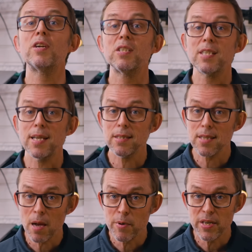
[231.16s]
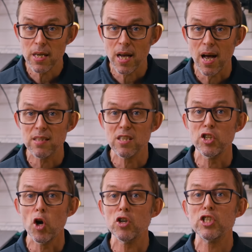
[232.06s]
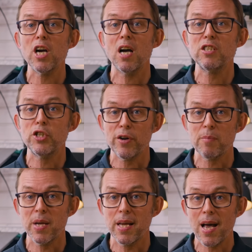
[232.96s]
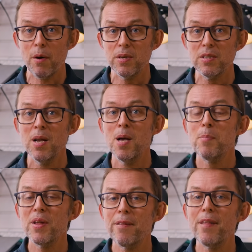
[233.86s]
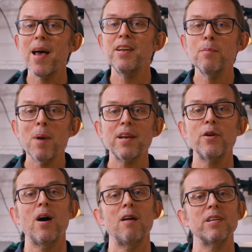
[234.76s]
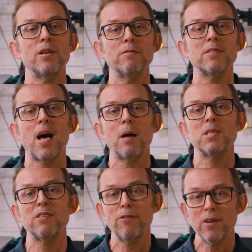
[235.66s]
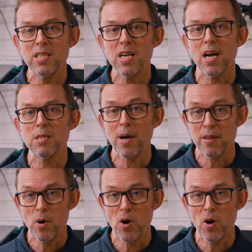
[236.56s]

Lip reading: you could set a timer in your car to not charge during peak hours, but then you might not have enough time to fully charge by the